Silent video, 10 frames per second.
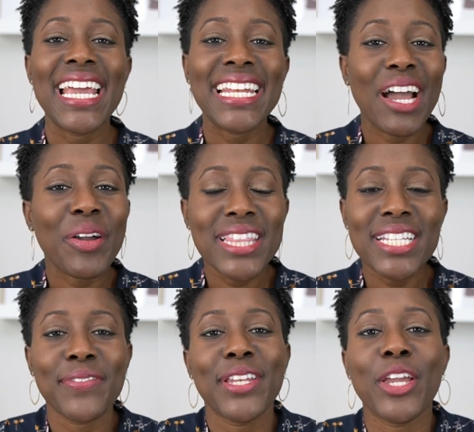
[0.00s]
Now in
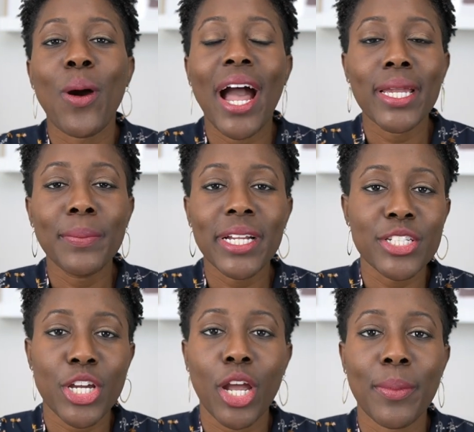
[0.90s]
this video, I am going
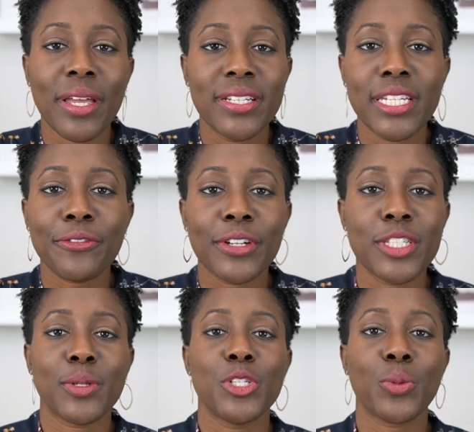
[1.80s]
to talk about the
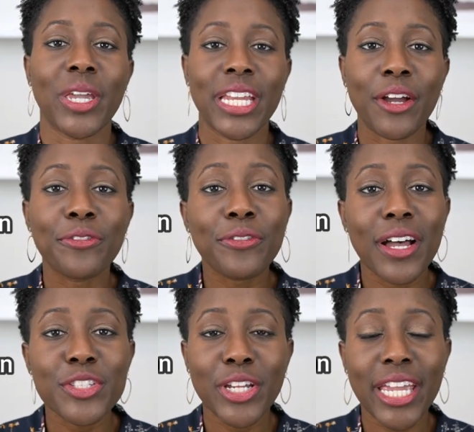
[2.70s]
difference between
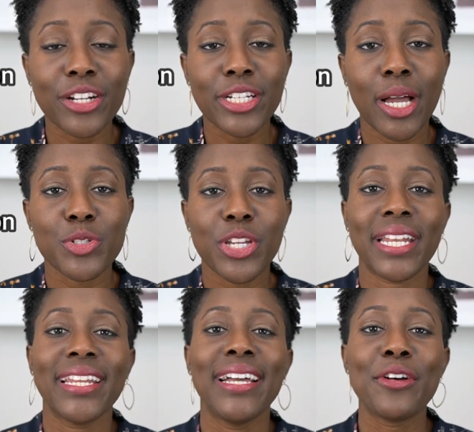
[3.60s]
foster care
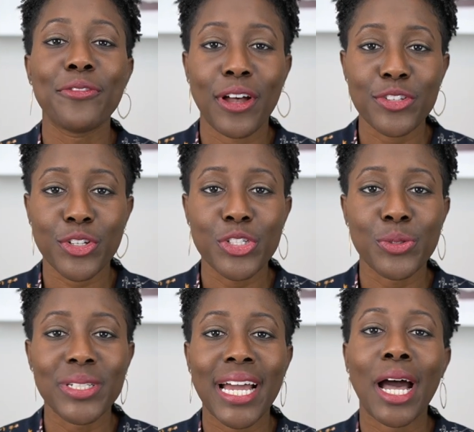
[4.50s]
adoption, foster
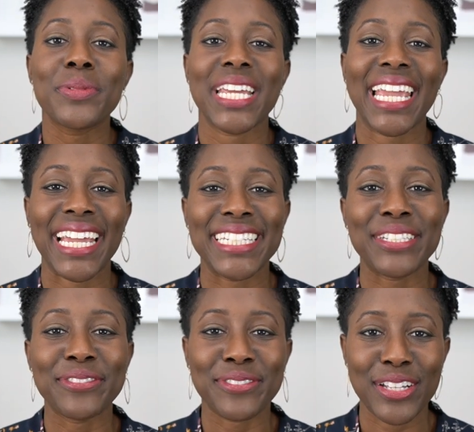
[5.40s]
to adopt,
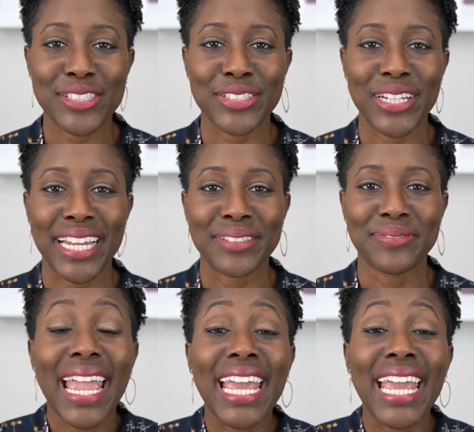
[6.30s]
and fostering.